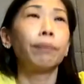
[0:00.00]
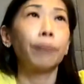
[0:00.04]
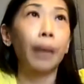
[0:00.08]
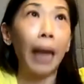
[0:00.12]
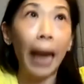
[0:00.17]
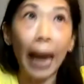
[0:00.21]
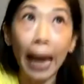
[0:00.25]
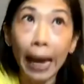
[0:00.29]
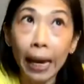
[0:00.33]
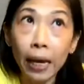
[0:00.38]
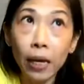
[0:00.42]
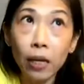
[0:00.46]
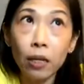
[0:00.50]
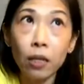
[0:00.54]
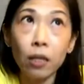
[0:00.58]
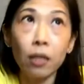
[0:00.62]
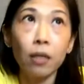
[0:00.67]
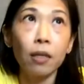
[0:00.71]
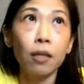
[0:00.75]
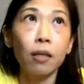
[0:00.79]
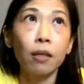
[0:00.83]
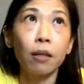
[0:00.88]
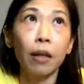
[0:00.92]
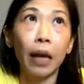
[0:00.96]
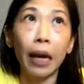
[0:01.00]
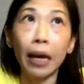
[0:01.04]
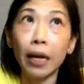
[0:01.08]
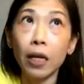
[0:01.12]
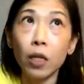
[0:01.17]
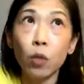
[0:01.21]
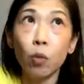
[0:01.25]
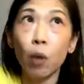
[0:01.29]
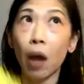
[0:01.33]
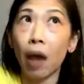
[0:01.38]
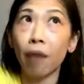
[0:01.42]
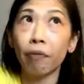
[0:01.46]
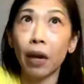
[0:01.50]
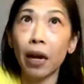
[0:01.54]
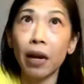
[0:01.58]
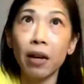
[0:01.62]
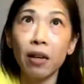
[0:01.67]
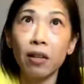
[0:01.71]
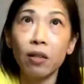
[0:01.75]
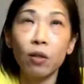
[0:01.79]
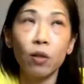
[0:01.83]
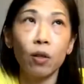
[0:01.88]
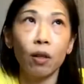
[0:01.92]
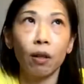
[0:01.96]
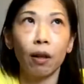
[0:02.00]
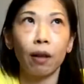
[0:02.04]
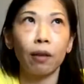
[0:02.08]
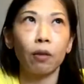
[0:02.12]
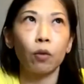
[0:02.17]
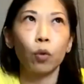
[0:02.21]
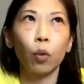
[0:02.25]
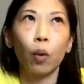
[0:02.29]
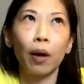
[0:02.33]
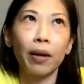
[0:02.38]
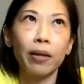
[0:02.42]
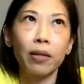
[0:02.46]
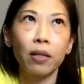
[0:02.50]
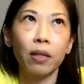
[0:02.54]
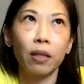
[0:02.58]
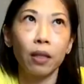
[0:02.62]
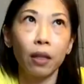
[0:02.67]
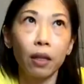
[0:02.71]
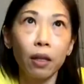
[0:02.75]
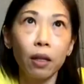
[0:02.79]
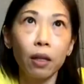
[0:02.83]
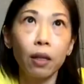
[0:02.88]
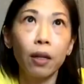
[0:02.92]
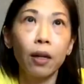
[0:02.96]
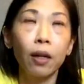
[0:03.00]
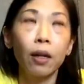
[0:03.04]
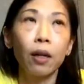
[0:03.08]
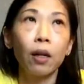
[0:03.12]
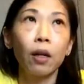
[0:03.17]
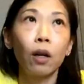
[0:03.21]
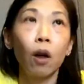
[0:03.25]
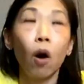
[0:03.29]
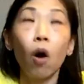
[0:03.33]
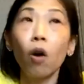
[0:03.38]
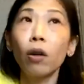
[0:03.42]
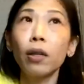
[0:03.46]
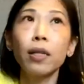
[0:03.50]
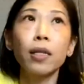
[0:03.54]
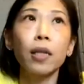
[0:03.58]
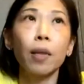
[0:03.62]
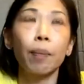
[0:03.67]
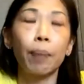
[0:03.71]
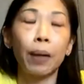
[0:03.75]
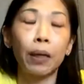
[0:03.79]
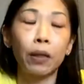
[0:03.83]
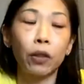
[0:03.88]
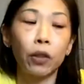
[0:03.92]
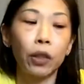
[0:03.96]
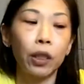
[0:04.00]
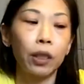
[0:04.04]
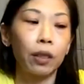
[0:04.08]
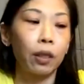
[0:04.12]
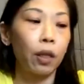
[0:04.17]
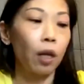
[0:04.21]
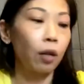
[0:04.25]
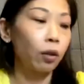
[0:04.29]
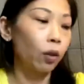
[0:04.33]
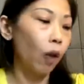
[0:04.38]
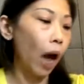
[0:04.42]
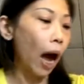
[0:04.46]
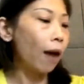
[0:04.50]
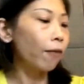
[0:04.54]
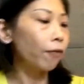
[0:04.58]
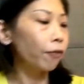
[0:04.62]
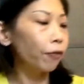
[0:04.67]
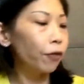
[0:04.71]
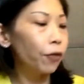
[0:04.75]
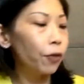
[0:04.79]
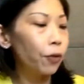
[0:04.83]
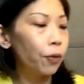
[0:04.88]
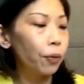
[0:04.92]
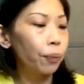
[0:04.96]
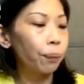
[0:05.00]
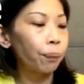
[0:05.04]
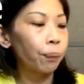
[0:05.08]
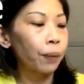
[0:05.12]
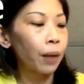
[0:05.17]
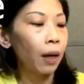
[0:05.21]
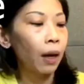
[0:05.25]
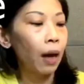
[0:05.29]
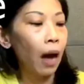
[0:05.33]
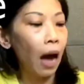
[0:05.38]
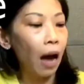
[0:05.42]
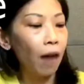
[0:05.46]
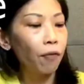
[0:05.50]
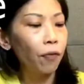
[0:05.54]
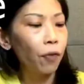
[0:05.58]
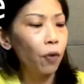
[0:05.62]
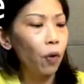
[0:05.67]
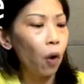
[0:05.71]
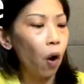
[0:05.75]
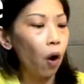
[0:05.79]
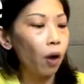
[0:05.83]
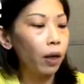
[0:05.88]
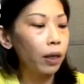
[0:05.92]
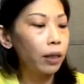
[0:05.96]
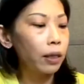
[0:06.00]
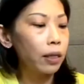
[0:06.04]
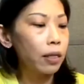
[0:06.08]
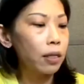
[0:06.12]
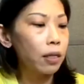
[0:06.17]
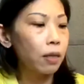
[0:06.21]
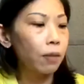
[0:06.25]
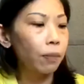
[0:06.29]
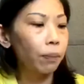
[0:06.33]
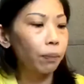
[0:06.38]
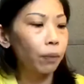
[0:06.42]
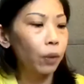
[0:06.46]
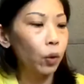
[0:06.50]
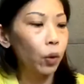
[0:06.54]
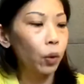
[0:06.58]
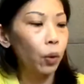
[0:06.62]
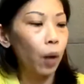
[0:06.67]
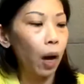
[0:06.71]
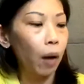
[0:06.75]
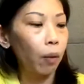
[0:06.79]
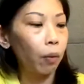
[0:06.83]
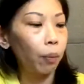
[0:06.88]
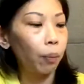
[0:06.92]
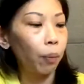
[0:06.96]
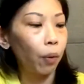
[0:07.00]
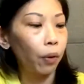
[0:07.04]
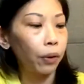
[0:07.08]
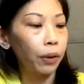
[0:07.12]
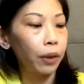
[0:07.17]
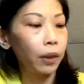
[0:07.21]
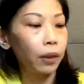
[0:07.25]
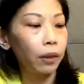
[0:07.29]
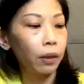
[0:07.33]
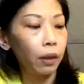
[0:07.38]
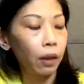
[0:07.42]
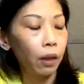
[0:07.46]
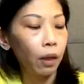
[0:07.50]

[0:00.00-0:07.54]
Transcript: Haze, we have haze like twice a year. All these are pathogen, harmful organism to our body.